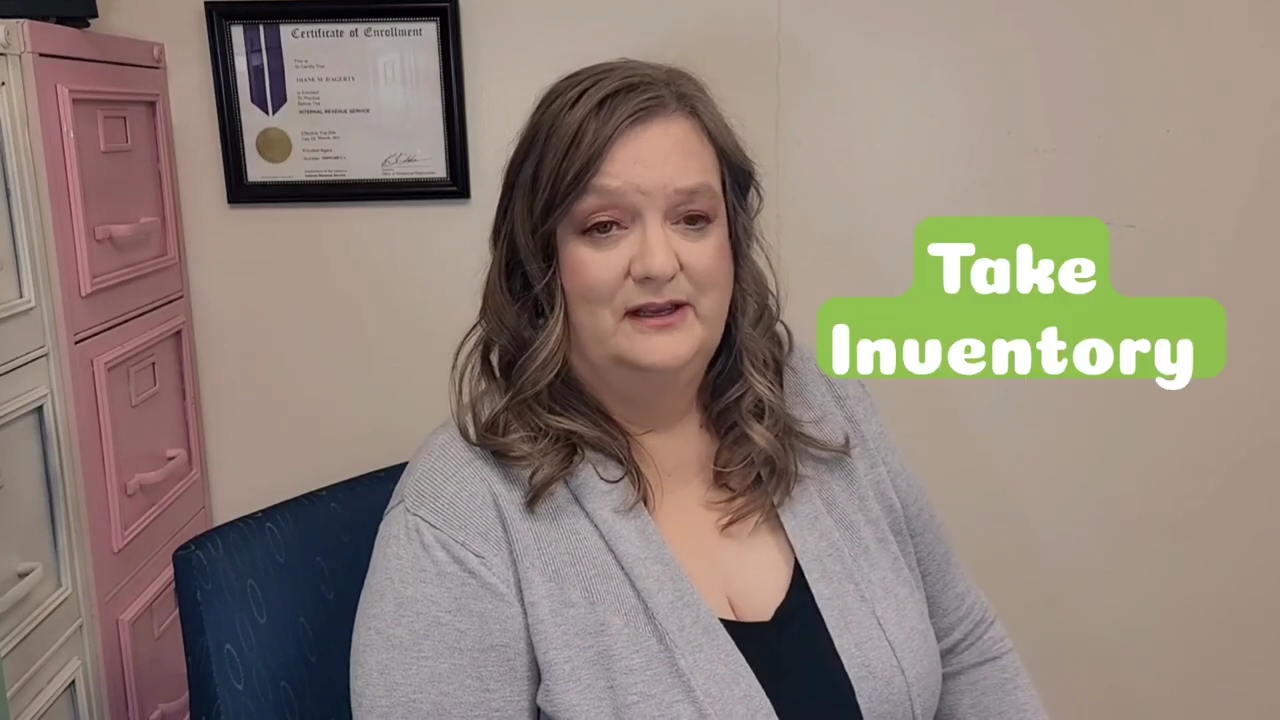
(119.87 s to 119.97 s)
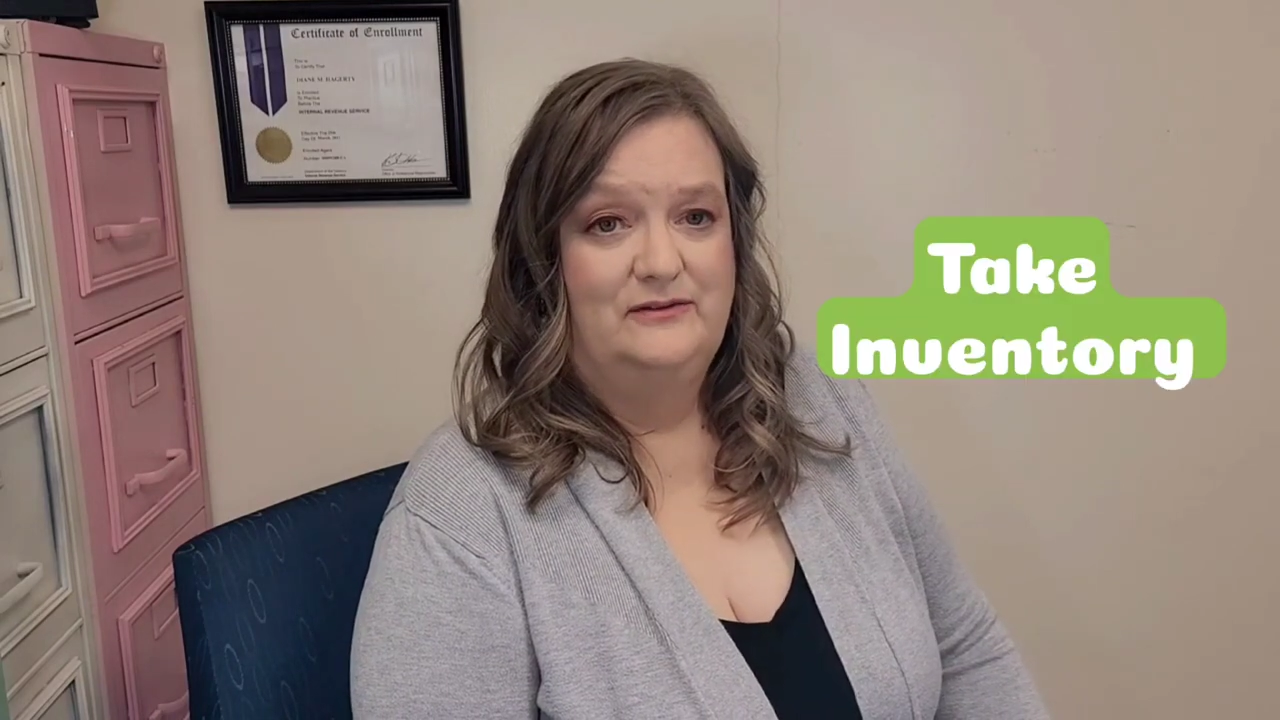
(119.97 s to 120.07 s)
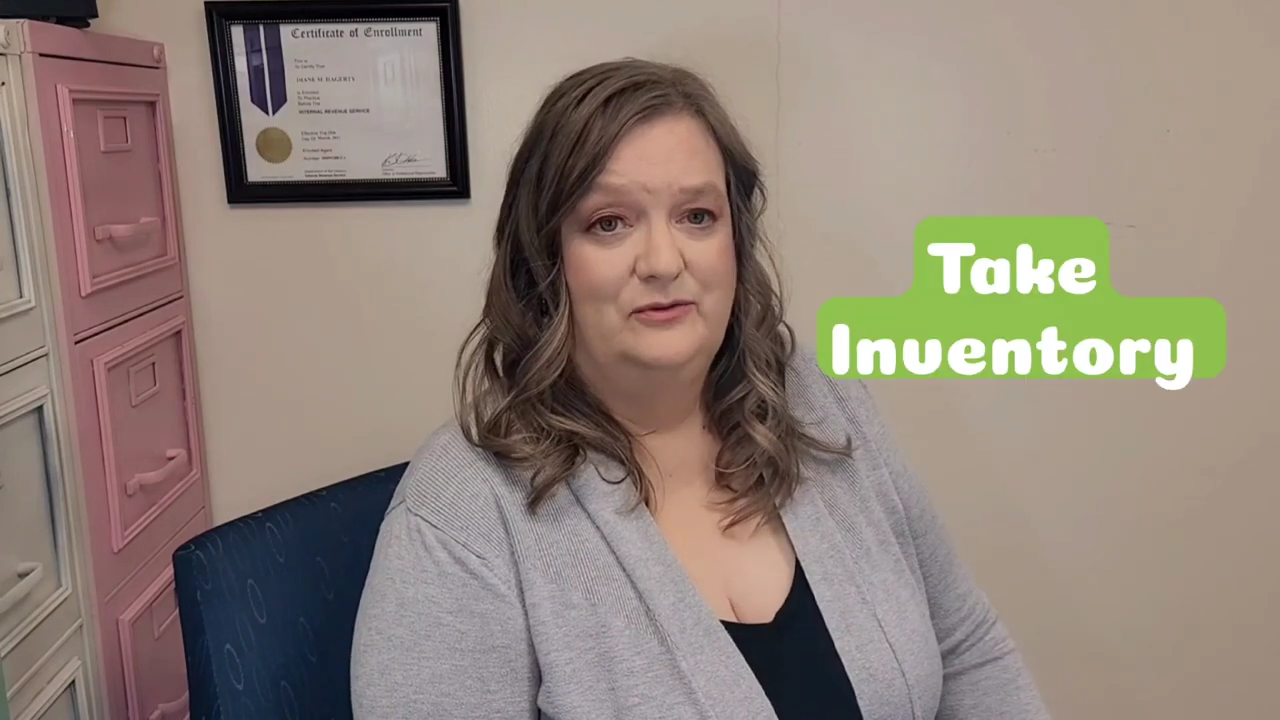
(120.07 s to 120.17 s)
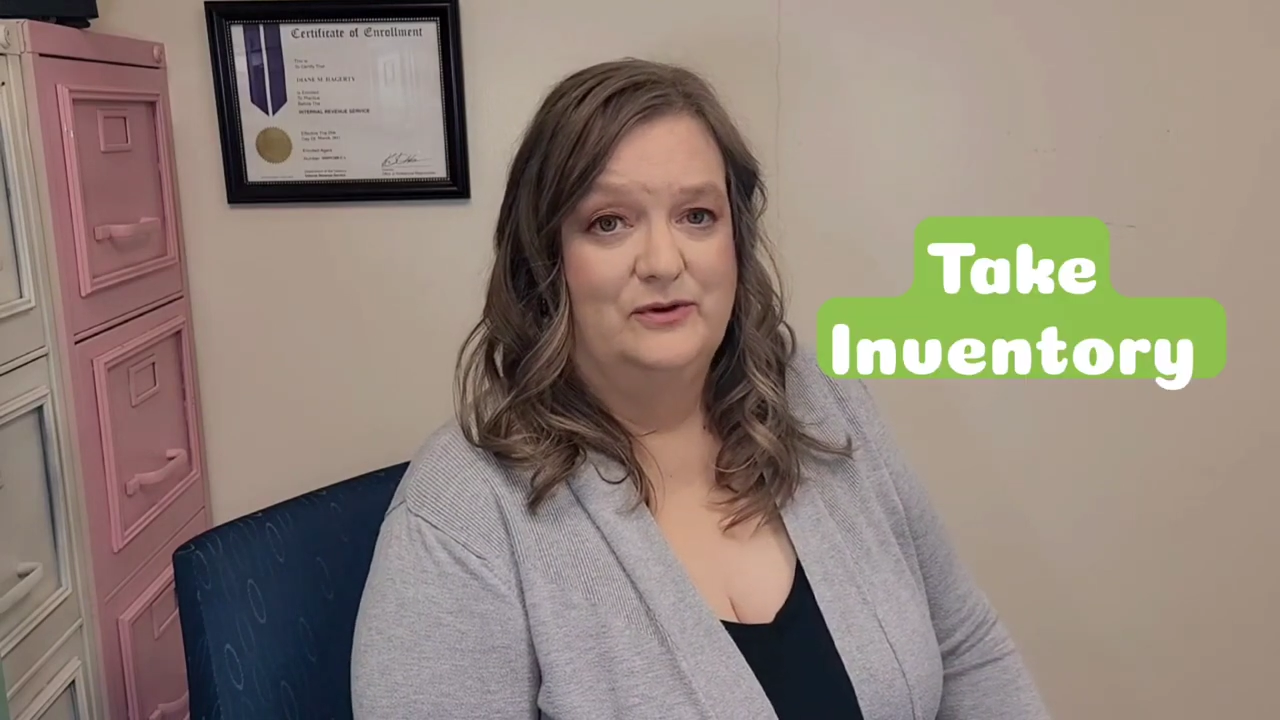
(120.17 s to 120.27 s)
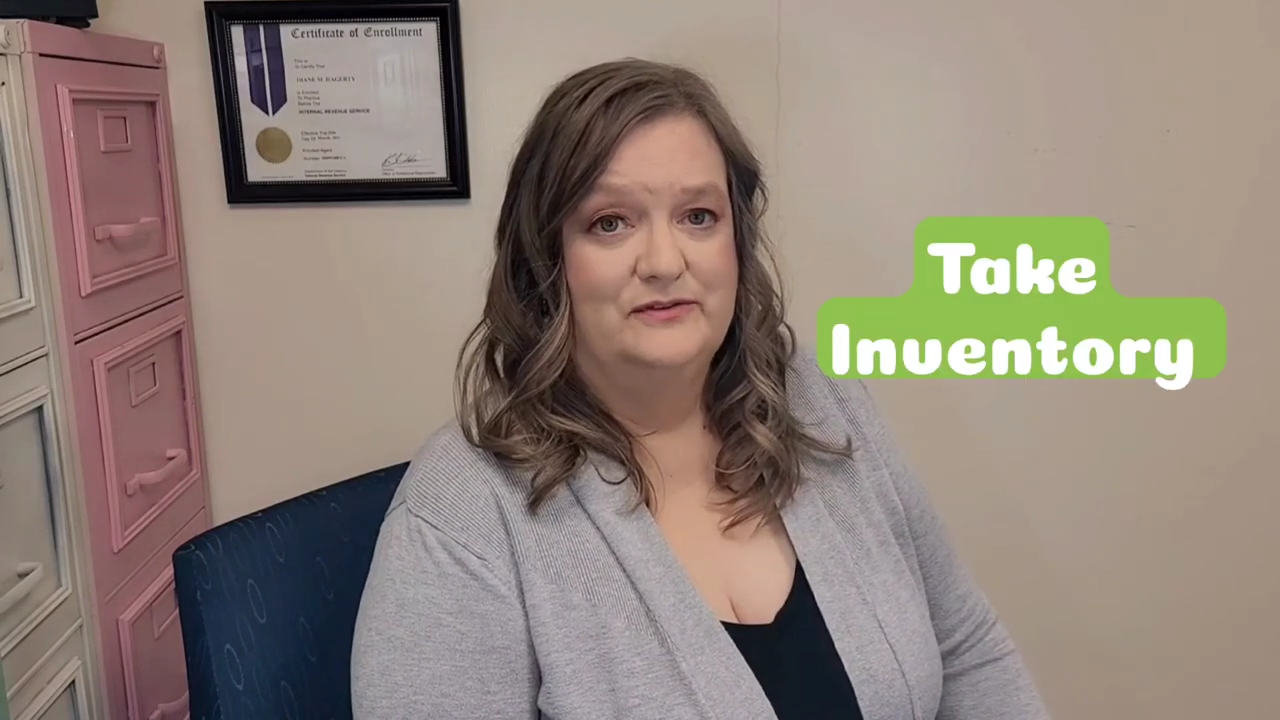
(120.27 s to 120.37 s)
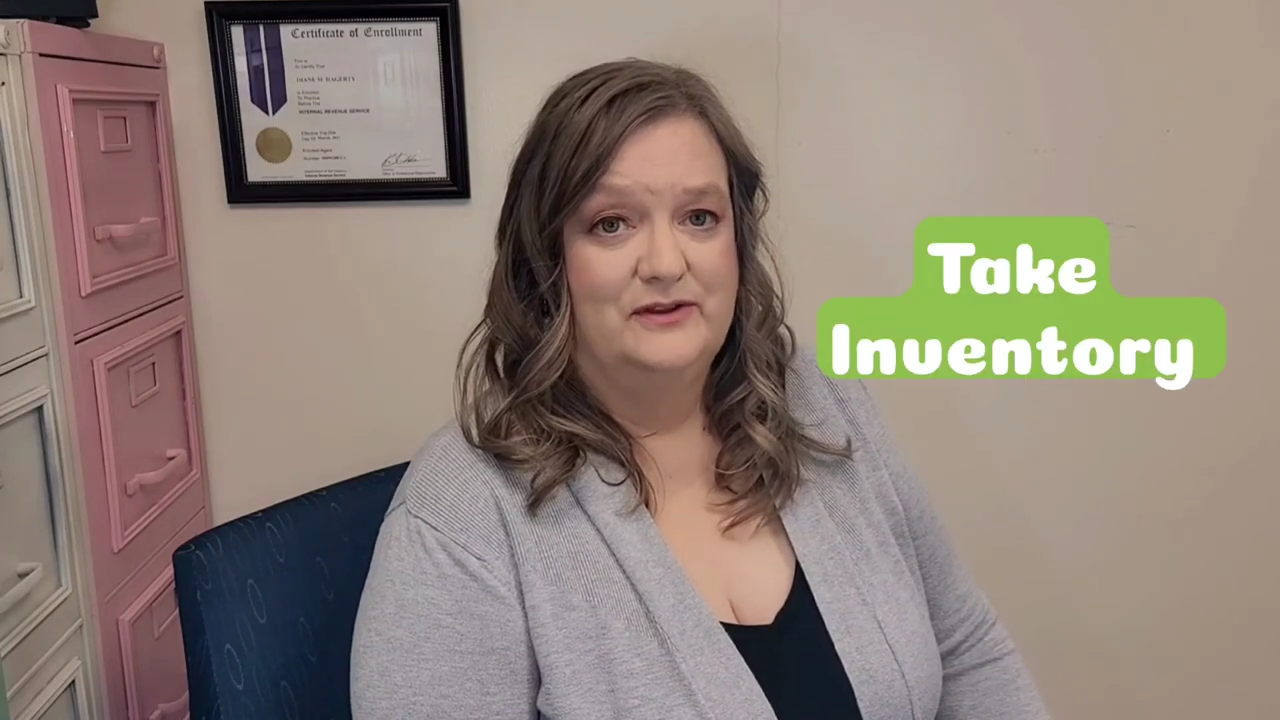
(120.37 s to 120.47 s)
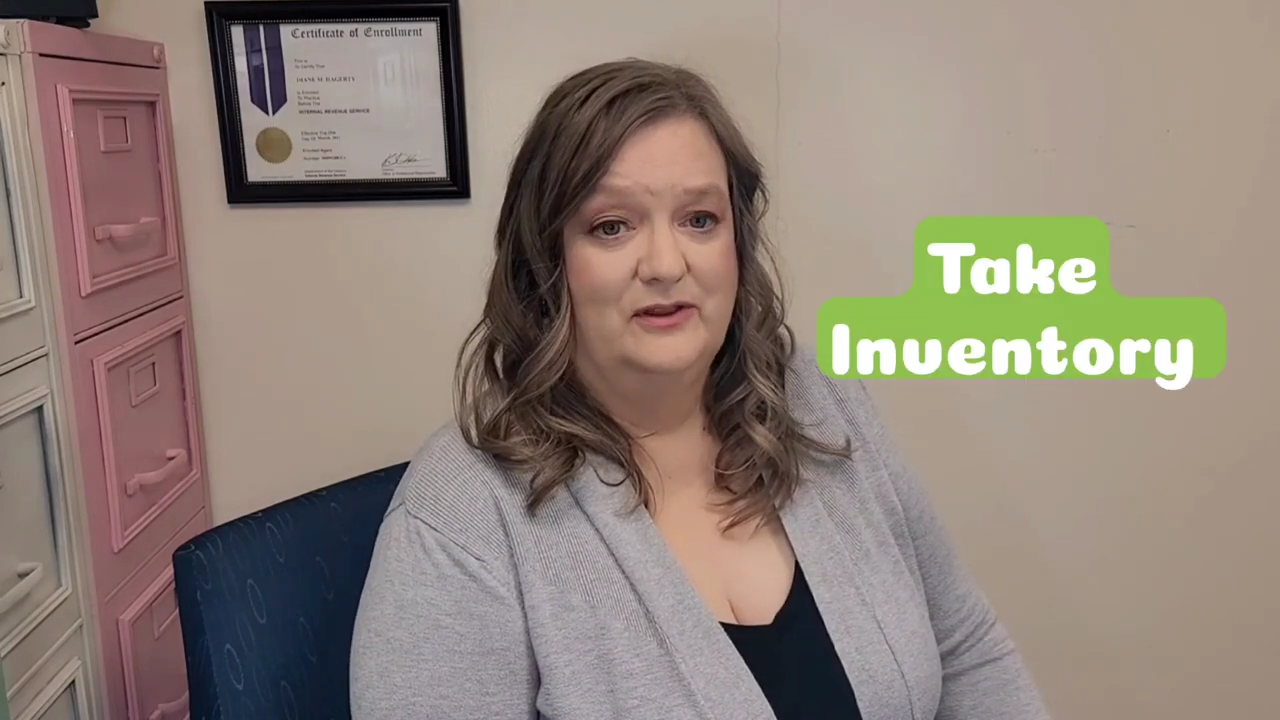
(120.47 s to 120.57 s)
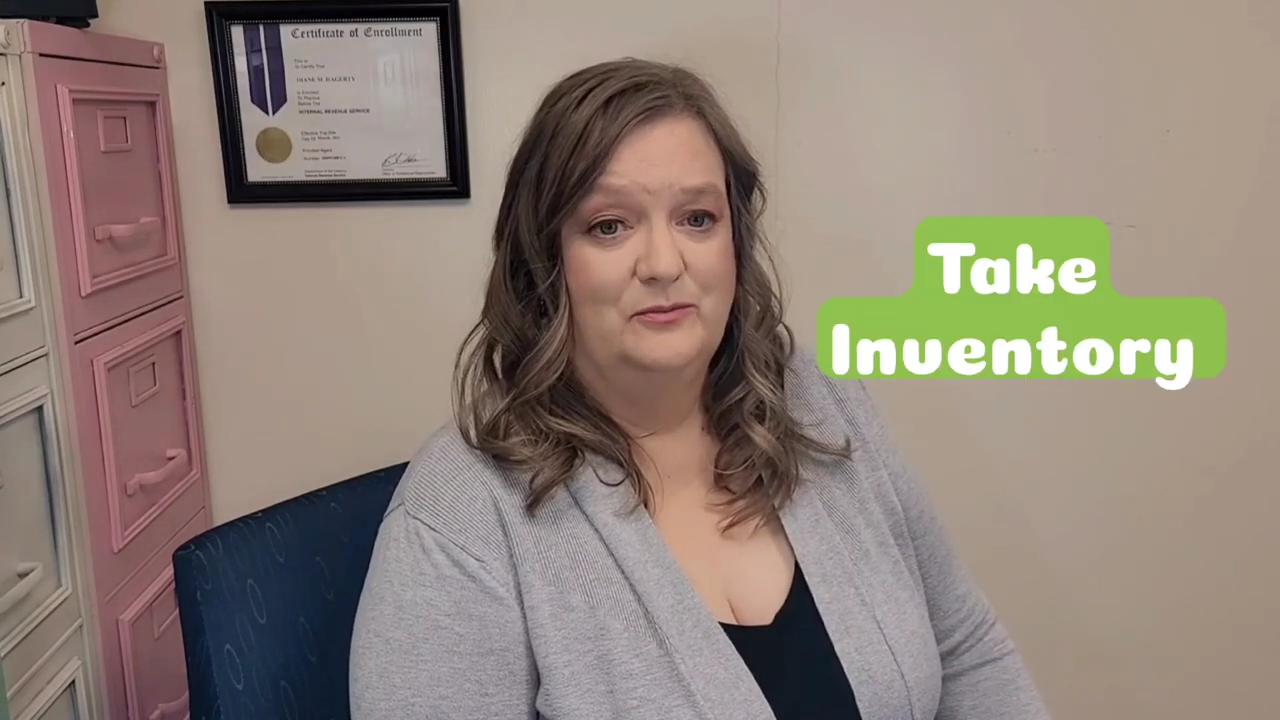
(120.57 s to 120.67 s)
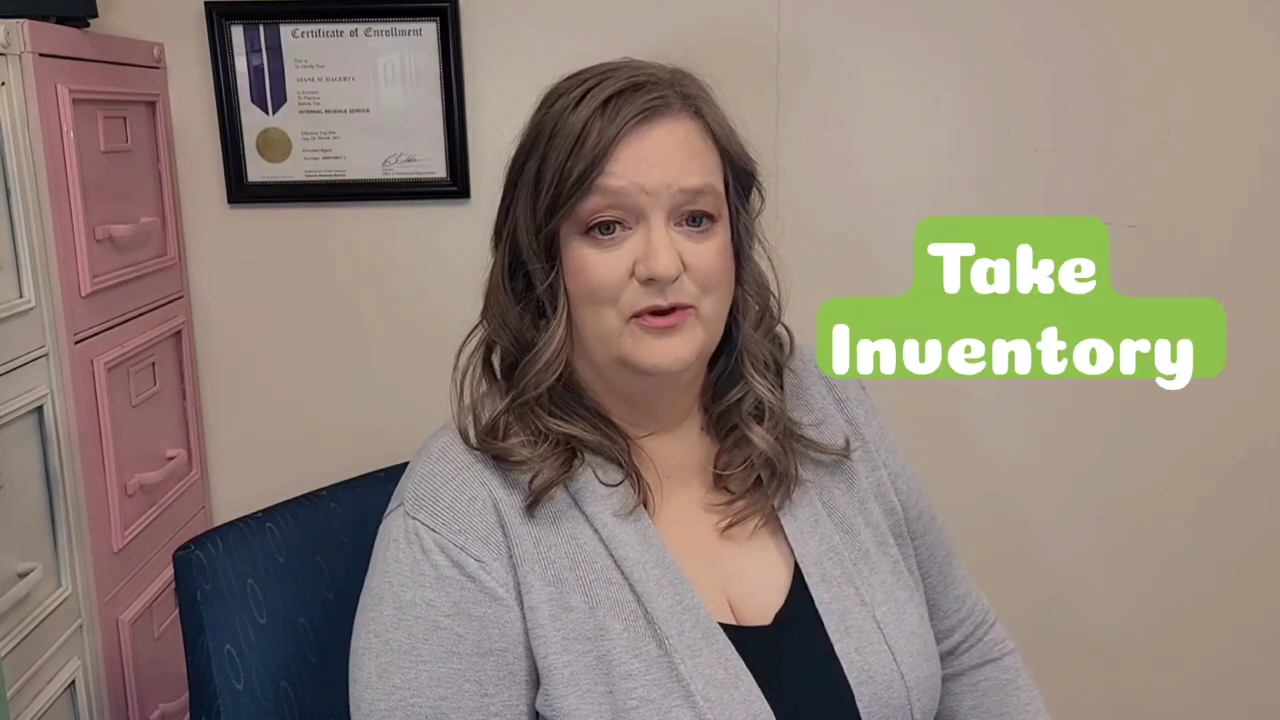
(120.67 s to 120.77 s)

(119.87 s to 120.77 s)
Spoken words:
If you are selling